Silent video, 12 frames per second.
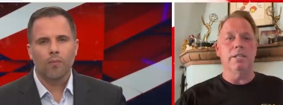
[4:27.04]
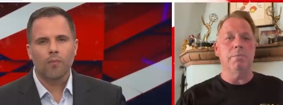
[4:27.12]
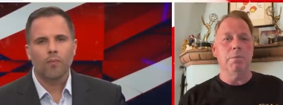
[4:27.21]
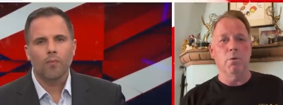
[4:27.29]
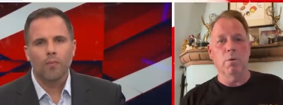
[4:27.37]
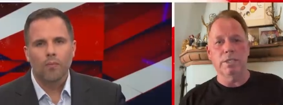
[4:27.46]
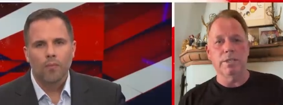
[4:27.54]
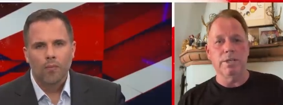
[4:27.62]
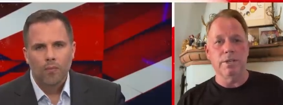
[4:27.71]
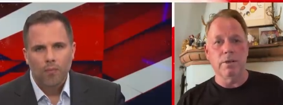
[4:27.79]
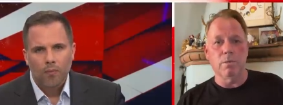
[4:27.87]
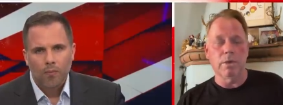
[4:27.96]
Speaker 1: these people what to
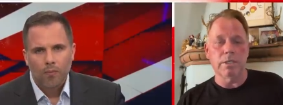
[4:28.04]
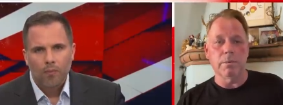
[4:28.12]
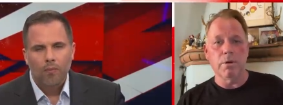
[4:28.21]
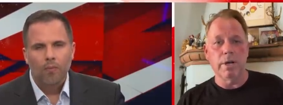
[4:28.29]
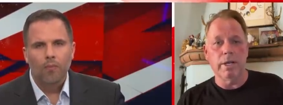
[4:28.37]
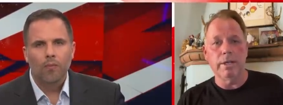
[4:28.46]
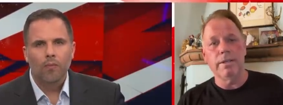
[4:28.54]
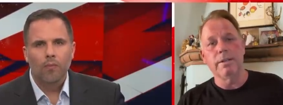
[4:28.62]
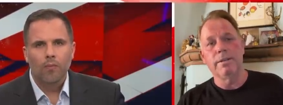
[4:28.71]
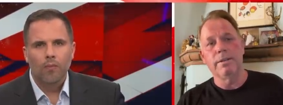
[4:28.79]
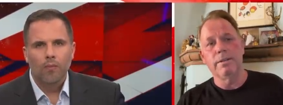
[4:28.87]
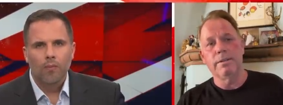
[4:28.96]
do and what to print.
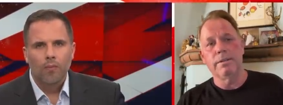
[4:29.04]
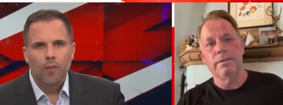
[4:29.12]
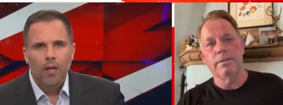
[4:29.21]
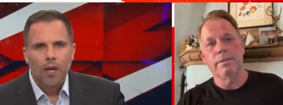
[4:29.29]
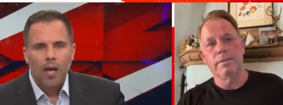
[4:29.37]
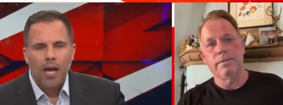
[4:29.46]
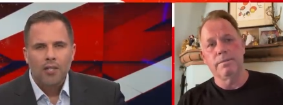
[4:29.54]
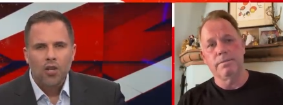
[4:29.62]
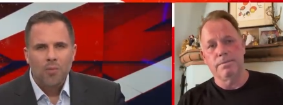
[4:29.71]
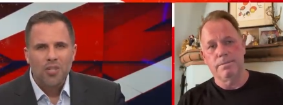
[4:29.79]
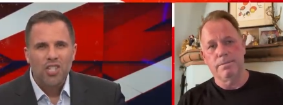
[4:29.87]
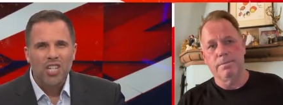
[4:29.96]
Speaker 2: And
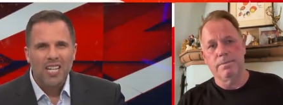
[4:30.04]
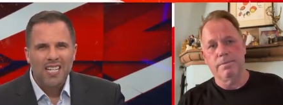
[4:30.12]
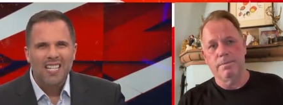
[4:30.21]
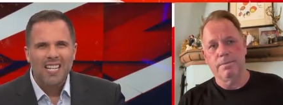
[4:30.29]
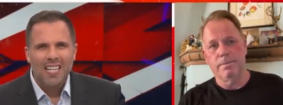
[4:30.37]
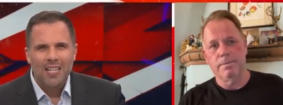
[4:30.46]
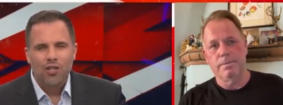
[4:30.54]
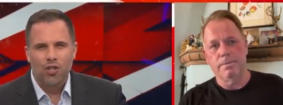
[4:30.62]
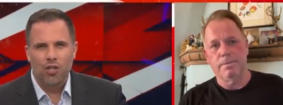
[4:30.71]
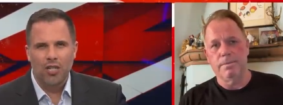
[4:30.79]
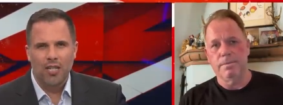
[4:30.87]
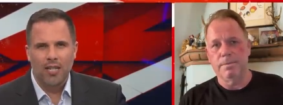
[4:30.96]
Thomas, she is
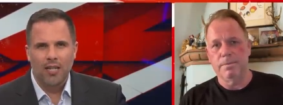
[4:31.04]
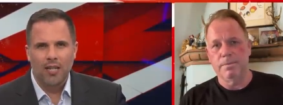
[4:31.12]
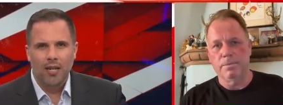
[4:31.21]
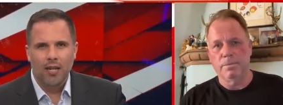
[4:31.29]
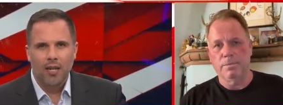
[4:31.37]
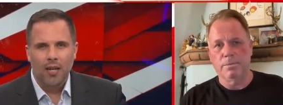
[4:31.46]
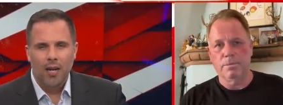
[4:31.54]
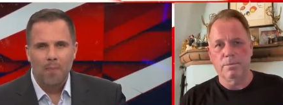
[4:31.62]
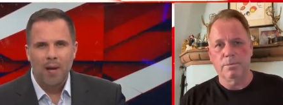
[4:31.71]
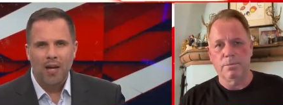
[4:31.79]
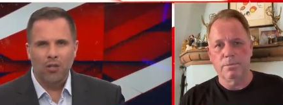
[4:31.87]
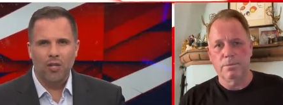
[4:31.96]
literally
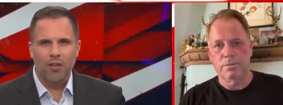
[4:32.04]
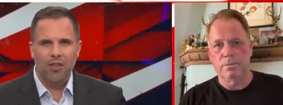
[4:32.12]
about a